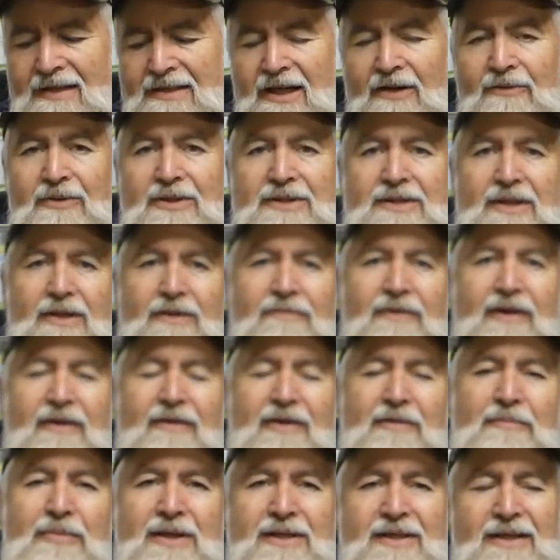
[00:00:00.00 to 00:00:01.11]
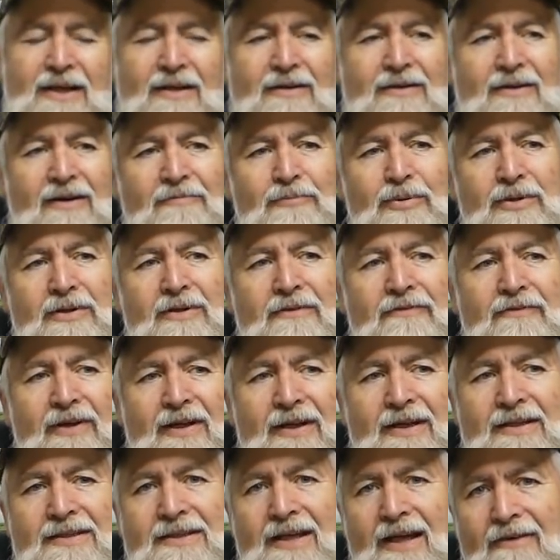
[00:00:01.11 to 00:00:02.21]
so we're still very busy. I've put the
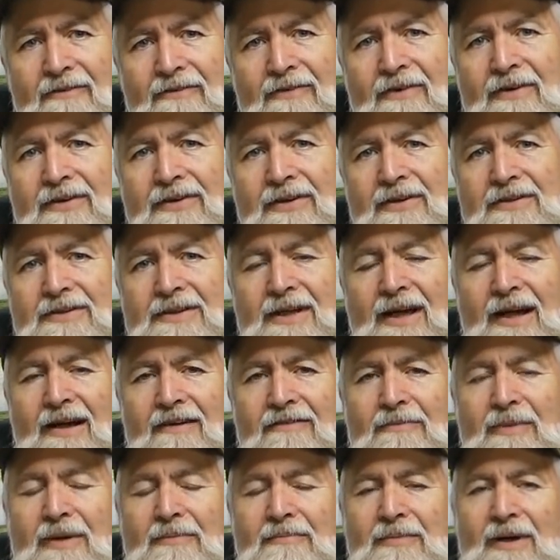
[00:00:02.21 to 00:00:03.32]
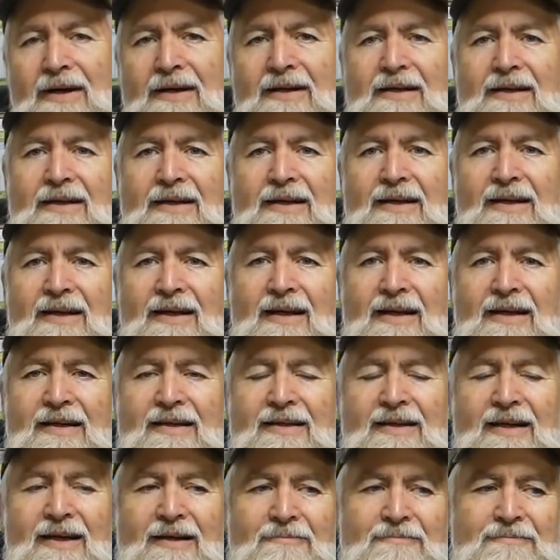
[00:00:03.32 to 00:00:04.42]
feelers out for a new staff member,
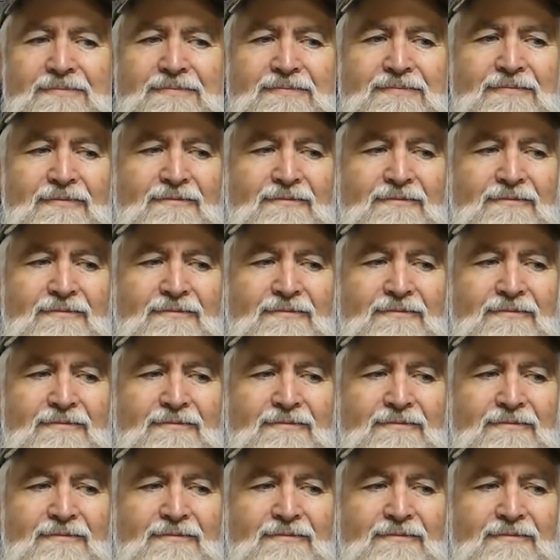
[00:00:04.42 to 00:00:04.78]
and I've